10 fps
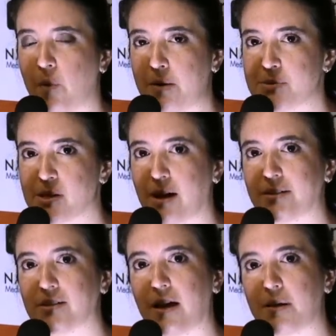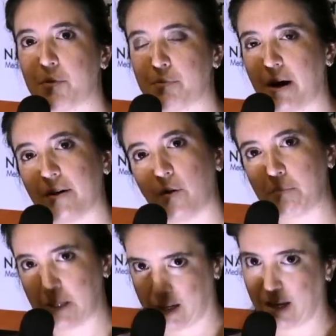website and mobile
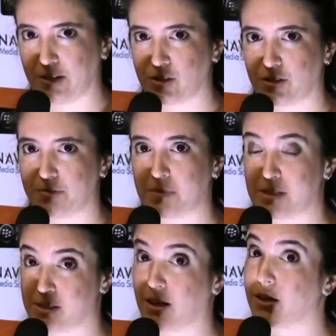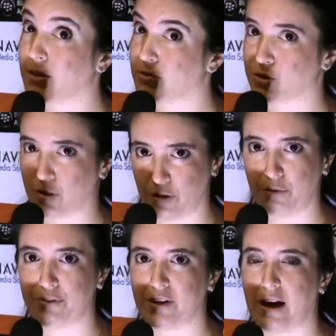application. It's a huge
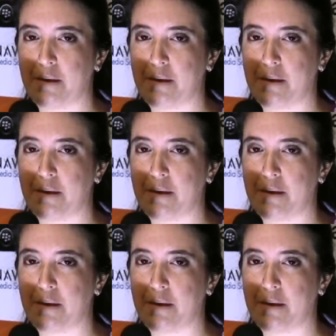growth.